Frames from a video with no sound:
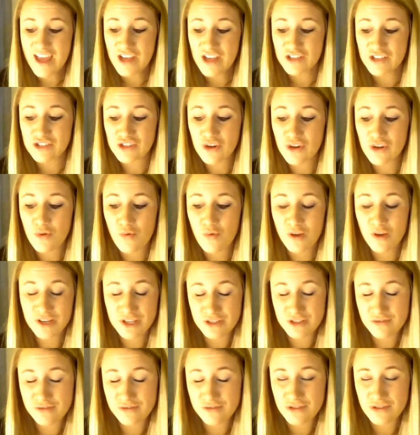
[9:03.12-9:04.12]
so
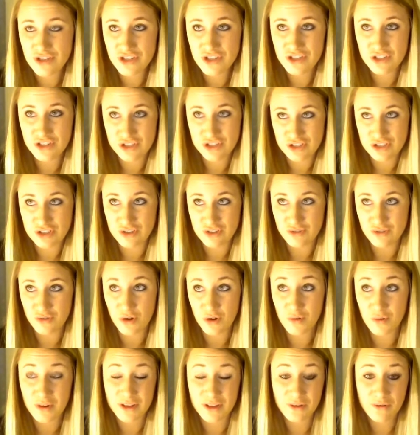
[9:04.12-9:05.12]
what you should do,
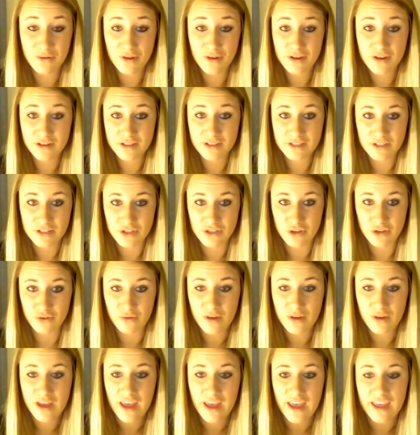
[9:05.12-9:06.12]
or what you could do,
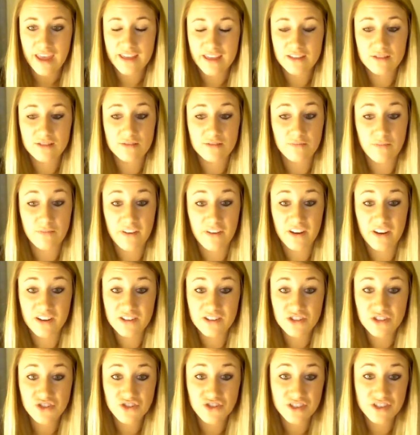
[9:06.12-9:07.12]
is very
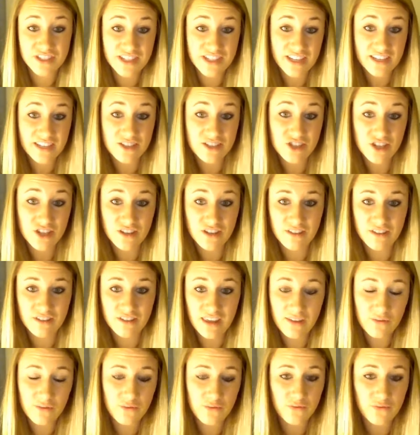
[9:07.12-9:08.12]

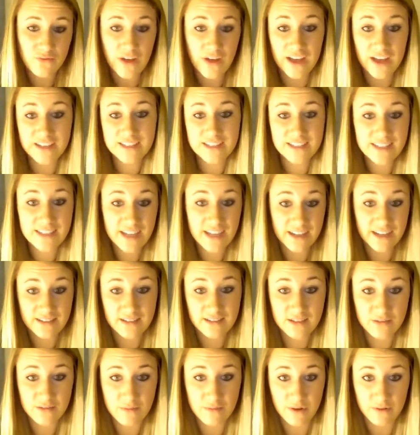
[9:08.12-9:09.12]
strategically find a
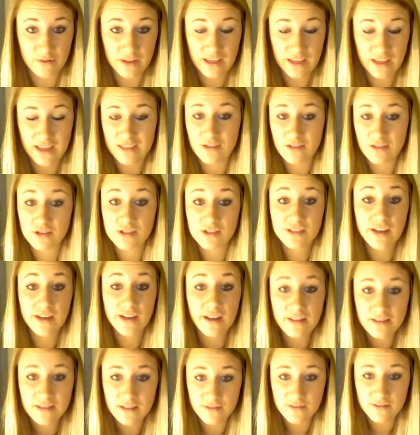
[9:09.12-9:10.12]
testimony, and there's
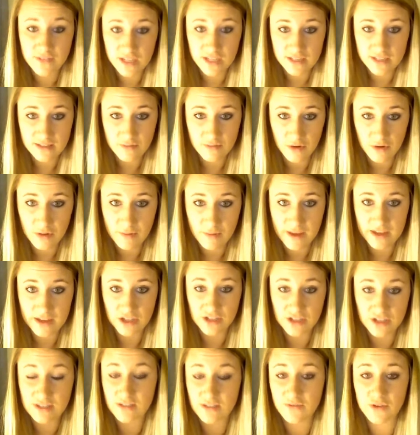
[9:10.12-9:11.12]
tons of testimony
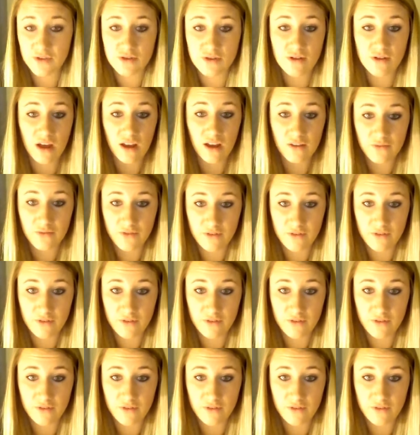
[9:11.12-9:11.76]
pages. If you're not